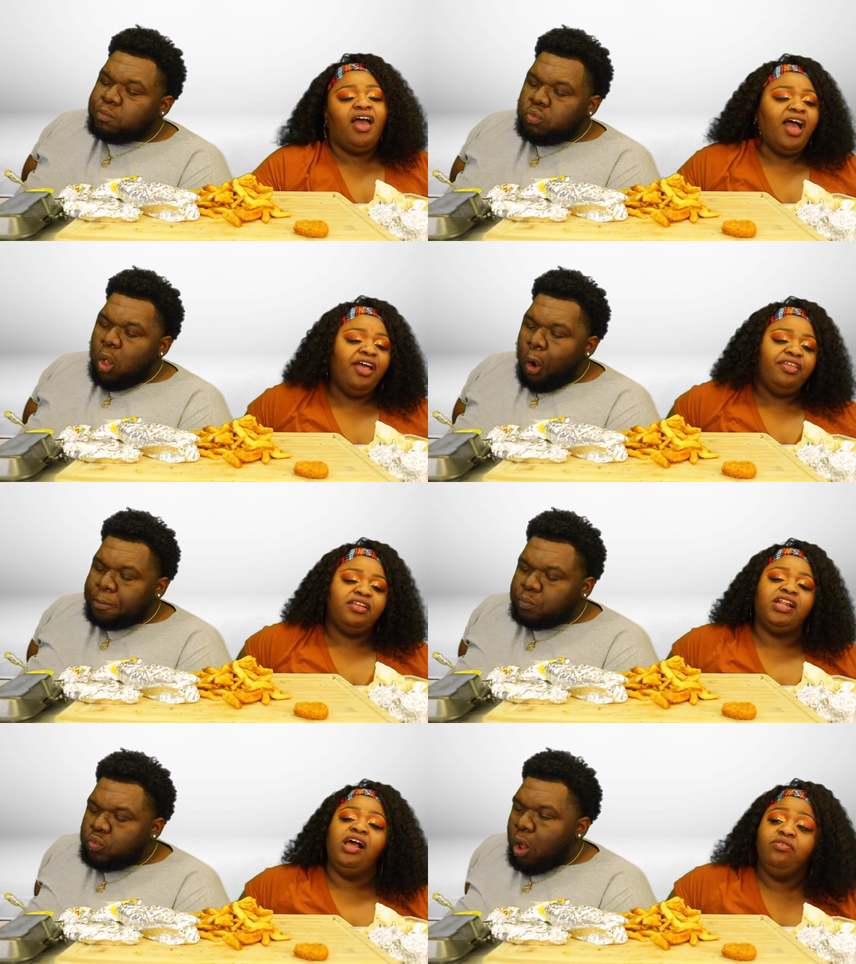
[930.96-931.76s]
Speaker 1: I think
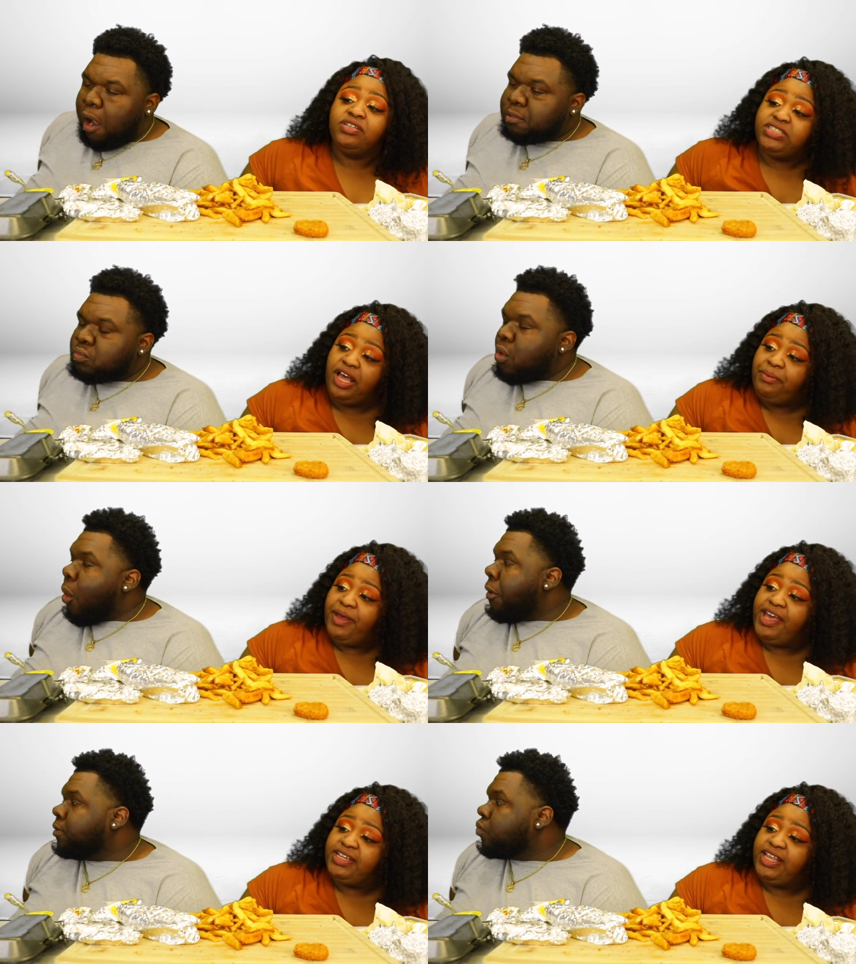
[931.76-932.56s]
that was so
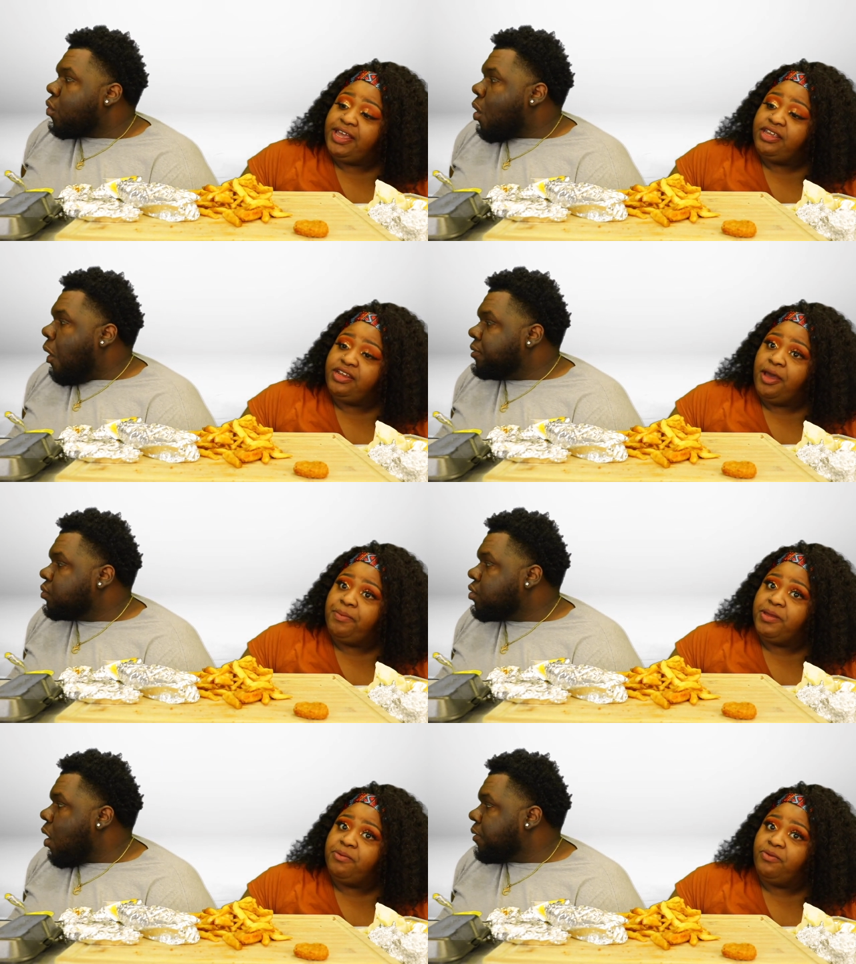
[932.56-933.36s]
bad that, you know,
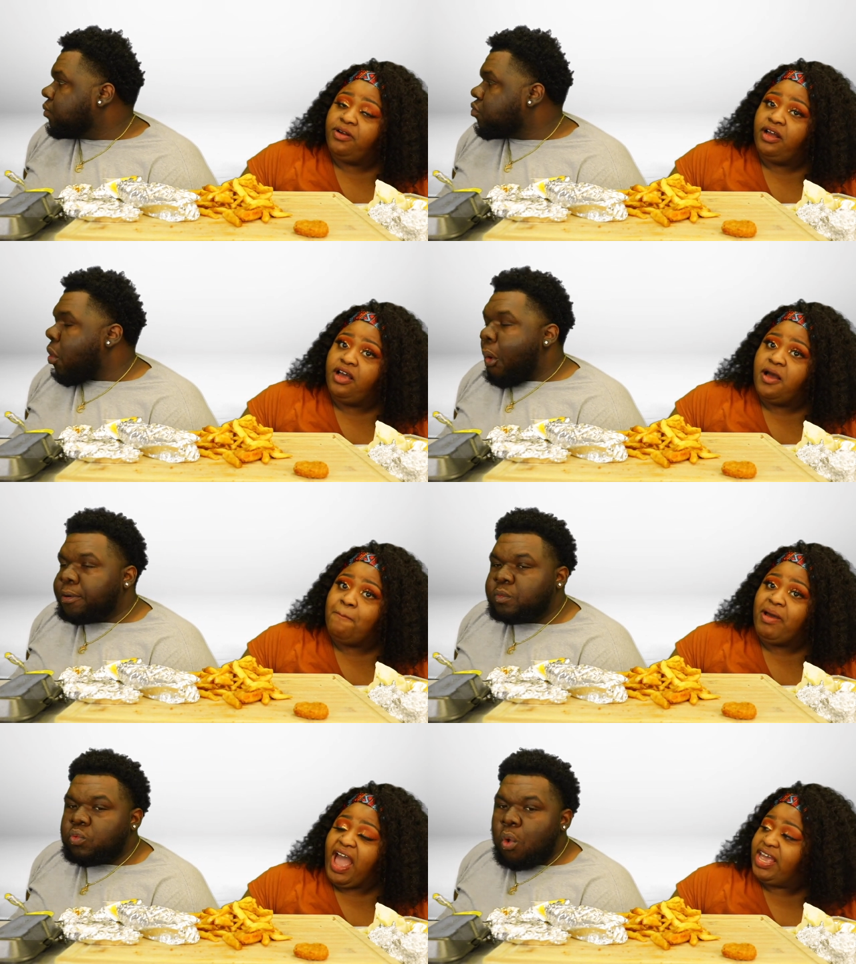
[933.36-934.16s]
people were um
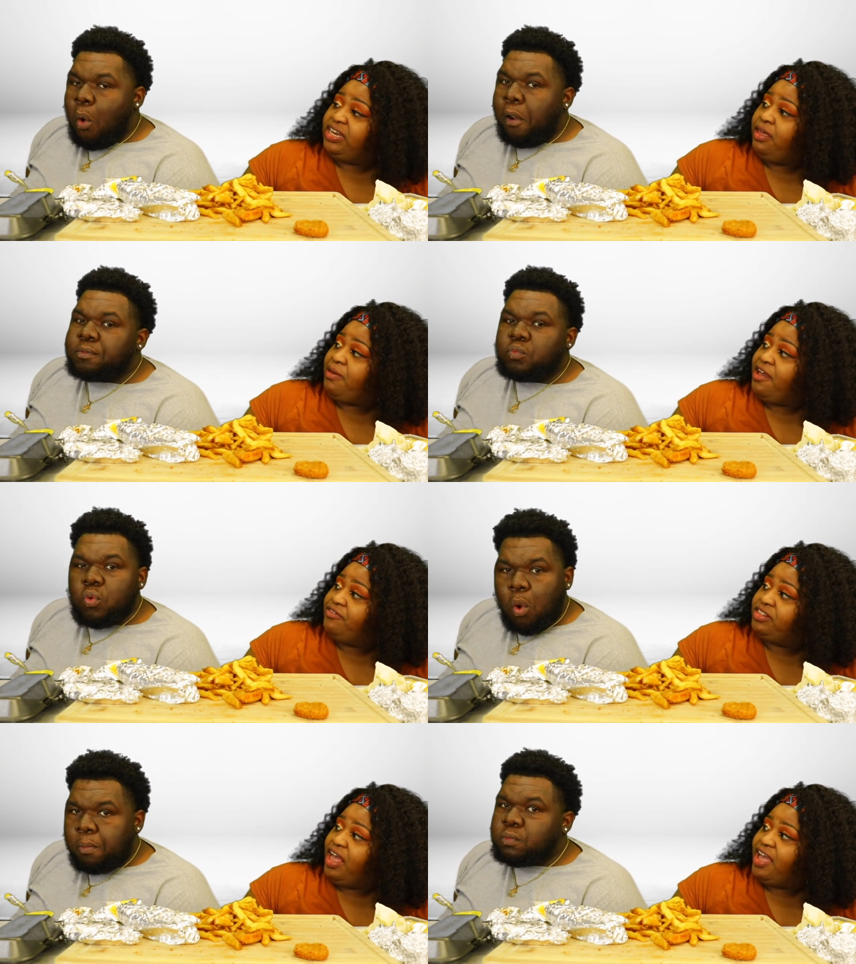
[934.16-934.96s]
buying up
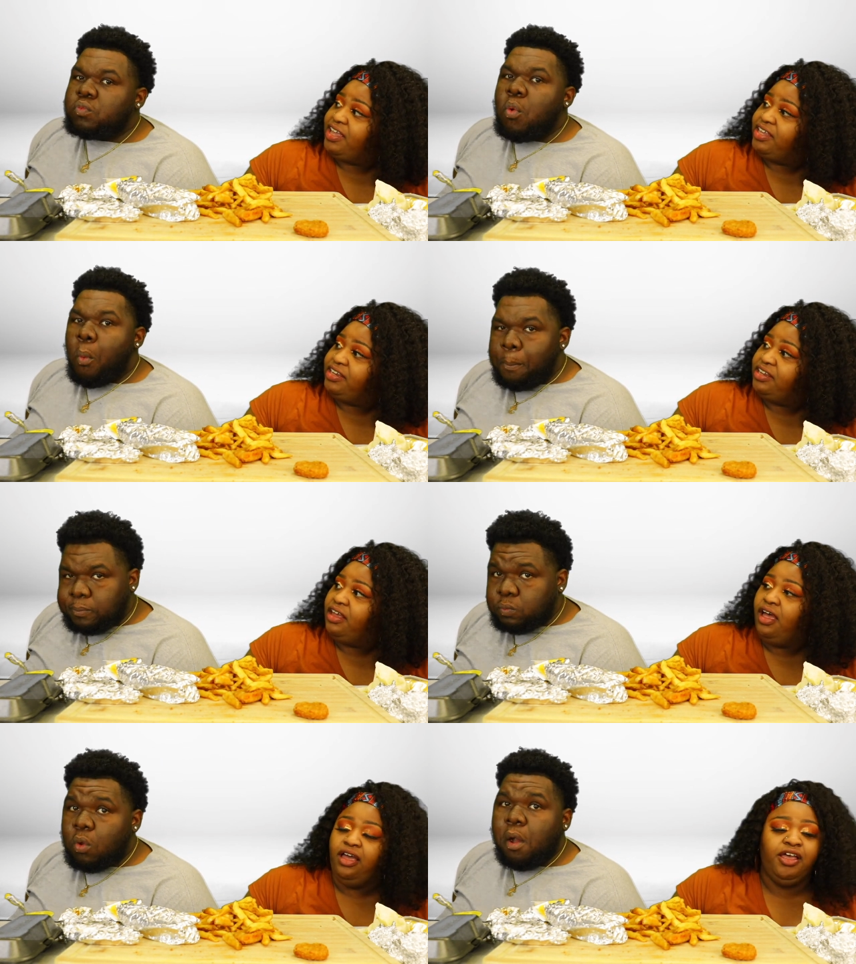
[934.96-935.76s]
everything in
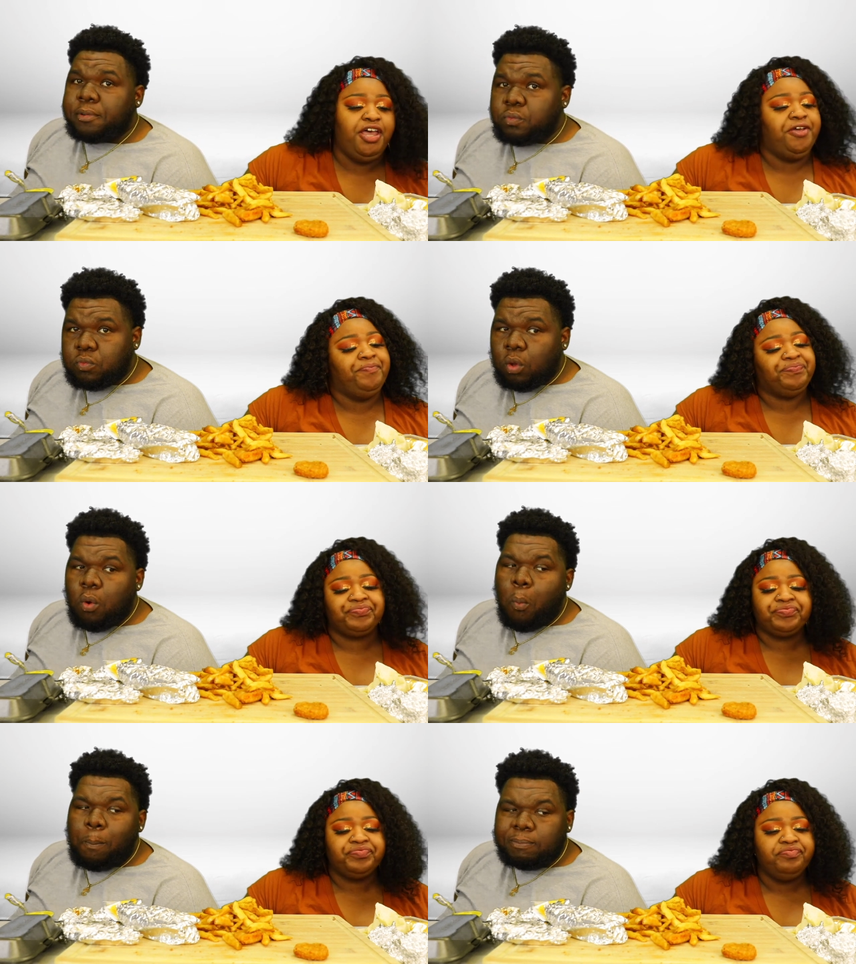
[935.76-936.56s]
the um
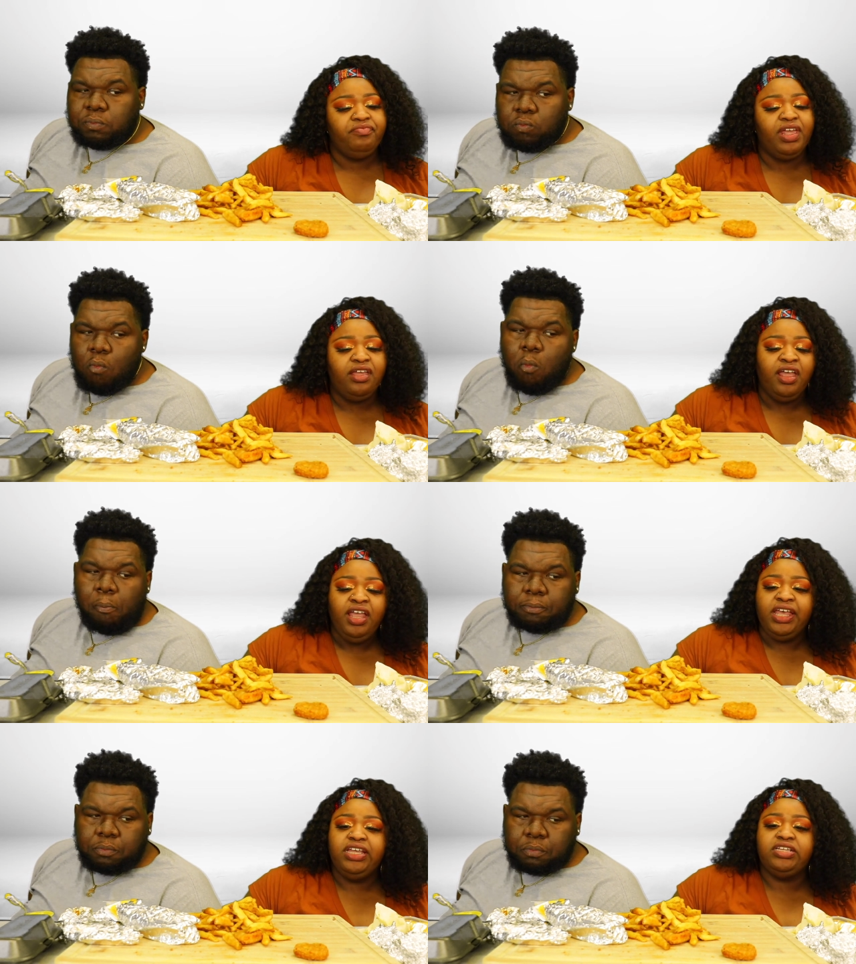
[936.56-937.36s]

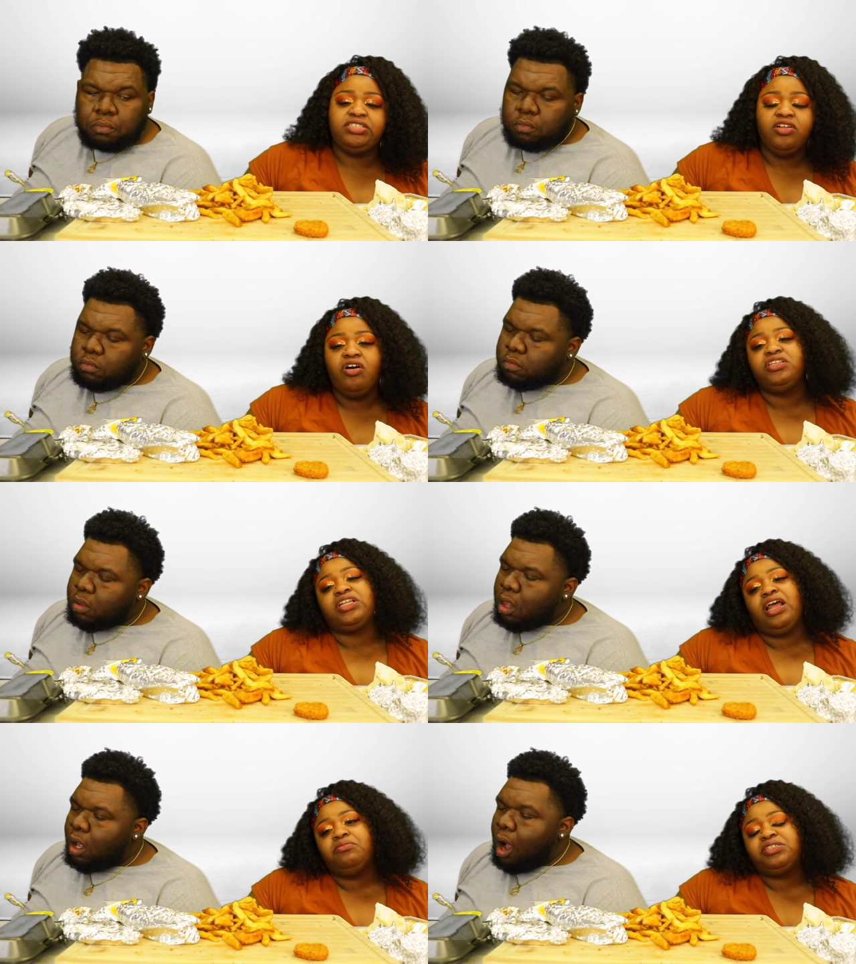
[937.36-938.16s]
in the stores, and
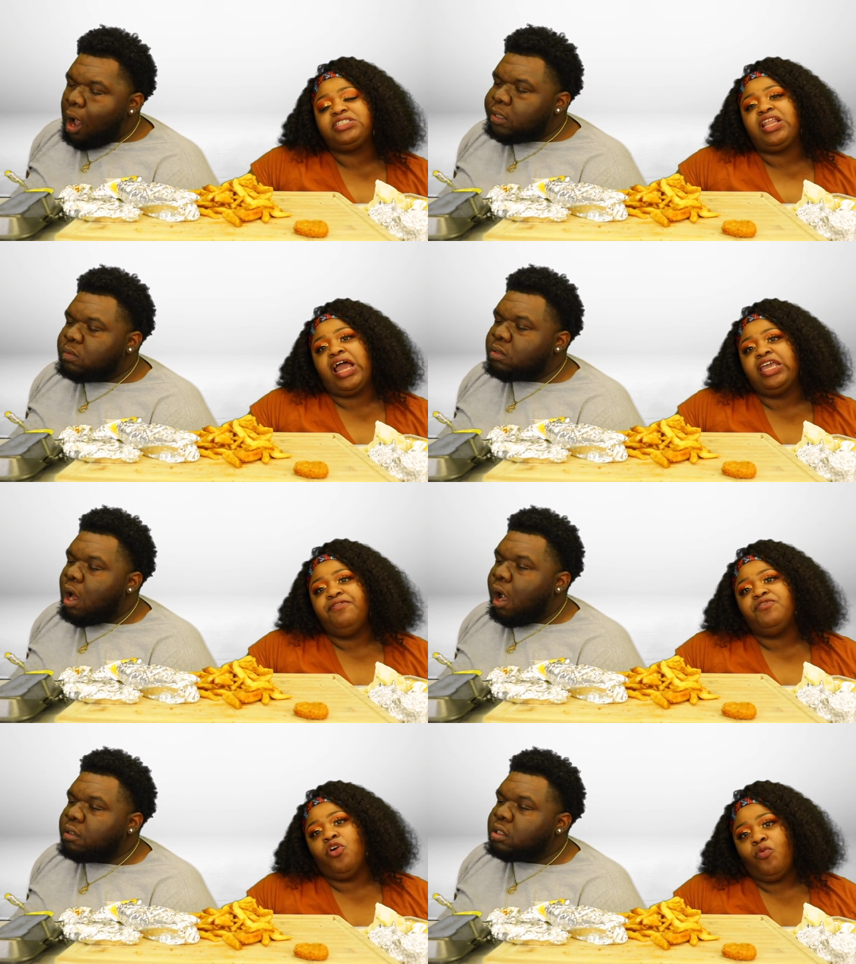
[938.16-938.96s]
I'm just like,
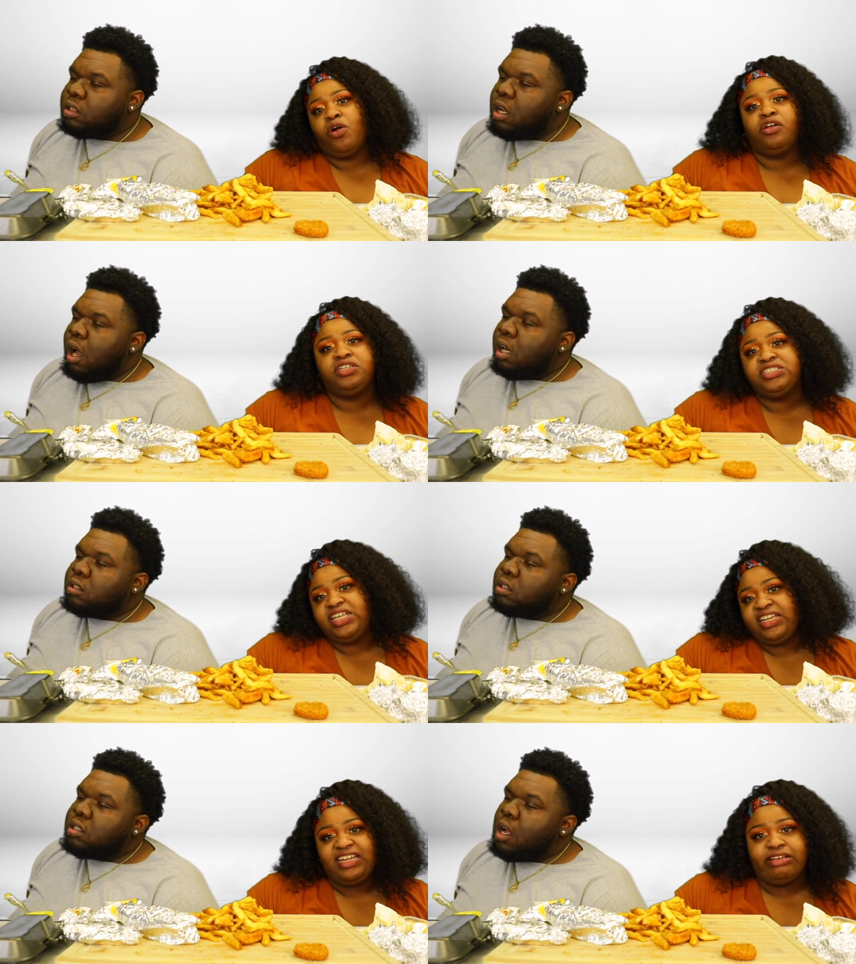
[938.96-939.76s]
if your world is
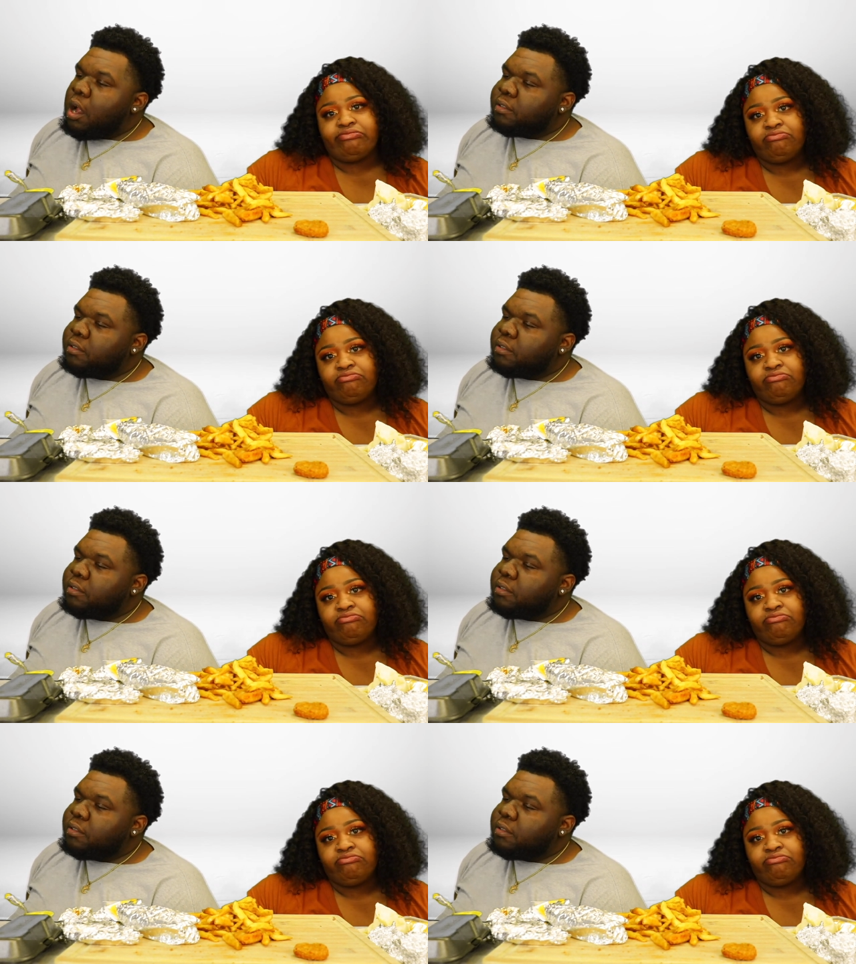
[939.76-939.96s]
ending,